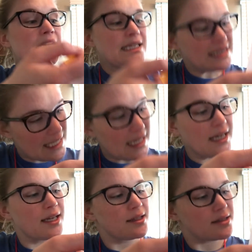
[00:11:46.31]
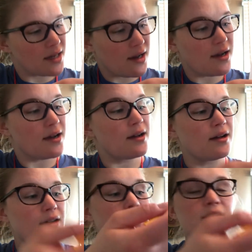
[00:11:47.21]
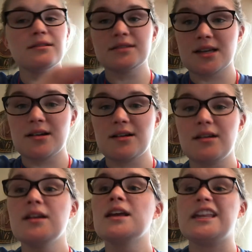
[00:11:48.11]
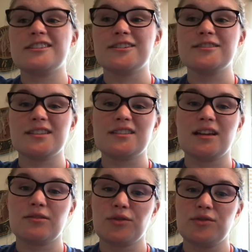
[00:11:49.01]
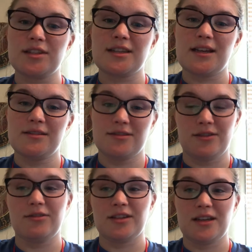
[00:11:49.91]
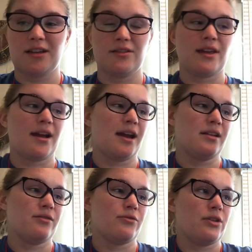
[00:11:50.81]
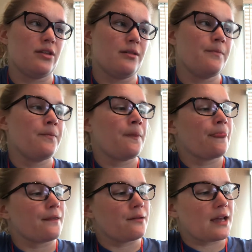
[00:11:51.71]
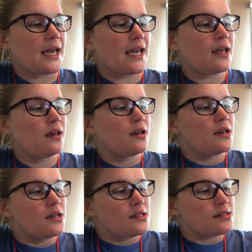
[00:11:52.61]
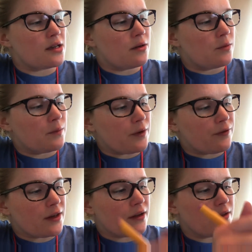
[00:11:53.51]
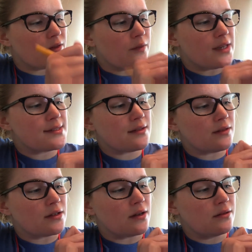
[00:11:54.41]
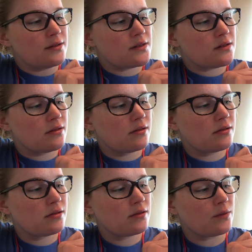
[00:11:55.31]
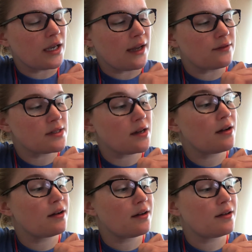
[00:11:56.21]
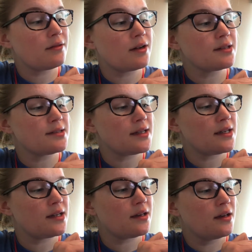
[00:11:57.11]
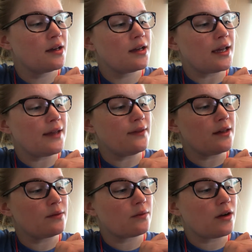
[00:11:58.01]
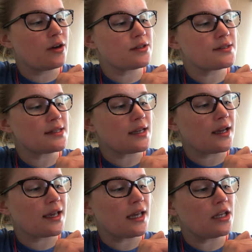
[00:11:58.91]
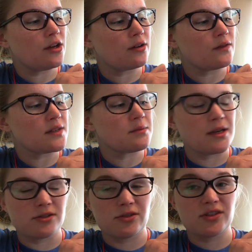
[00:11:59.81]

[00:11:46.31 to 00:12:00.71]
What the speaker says: ti, ta, ta. It's good to sing through just so you can hear that kind of rhythm. Okay? So, when we figure out the rest of the notes, we have ta on C. And then our second note of this measure is